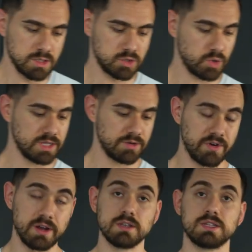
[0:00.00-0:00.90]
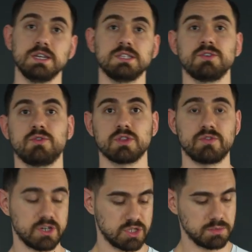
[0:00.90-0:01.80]
To add a final taste for the
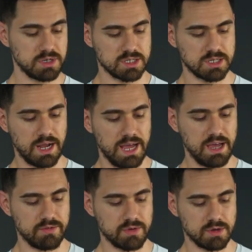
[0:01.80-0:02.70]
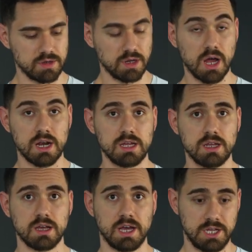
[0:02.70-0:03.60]
vegetables, I have garlic
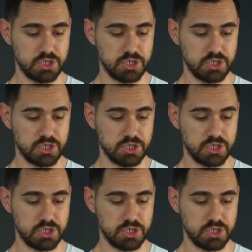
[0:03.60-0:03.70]
and